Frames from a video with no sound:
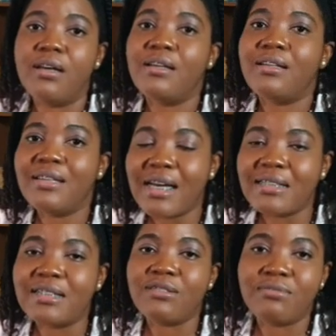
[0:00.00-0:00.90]
that
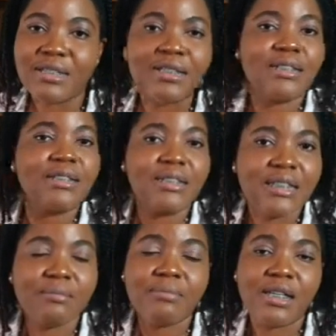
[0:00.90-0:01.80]
is reason to
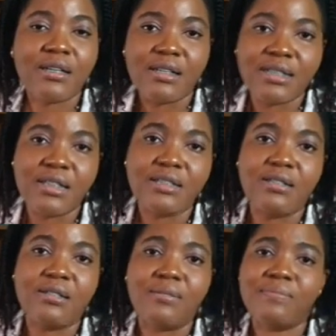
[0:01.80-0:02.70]
seek medical
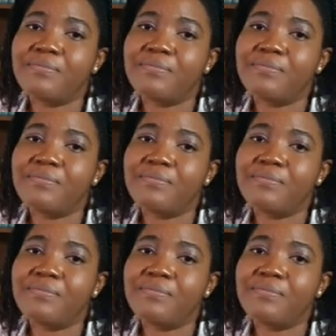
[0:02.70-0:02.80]
attention.